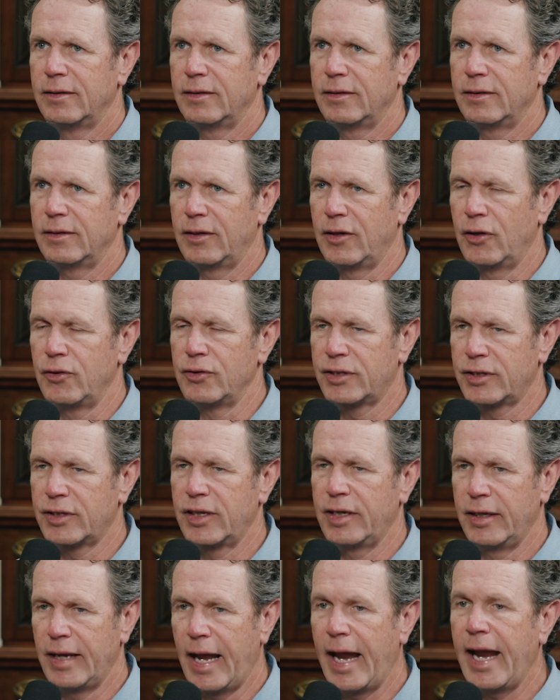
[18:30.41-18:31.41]
those
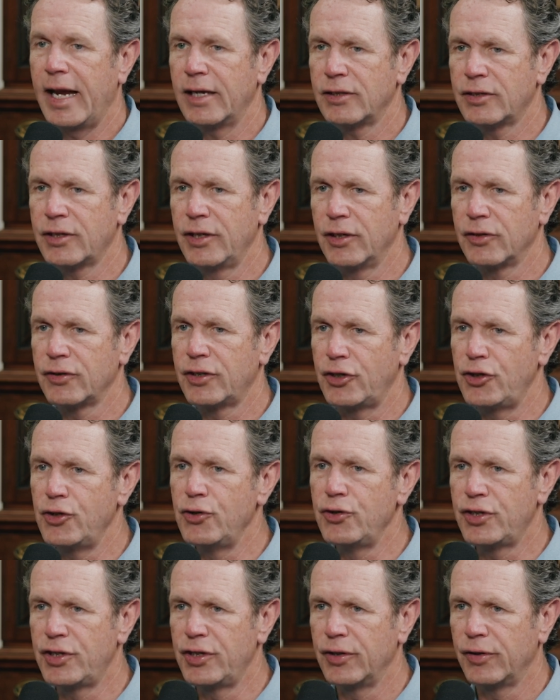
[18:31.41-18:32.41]
hand skills that
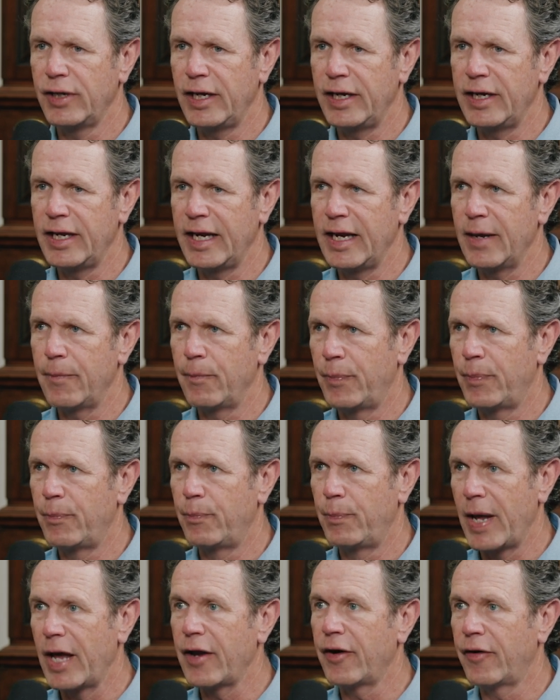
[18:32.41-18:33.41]
you still need to
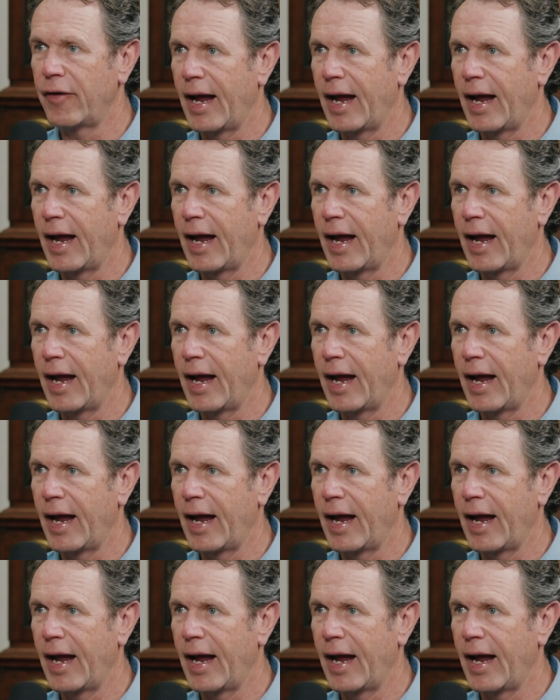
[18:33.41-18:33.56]
get better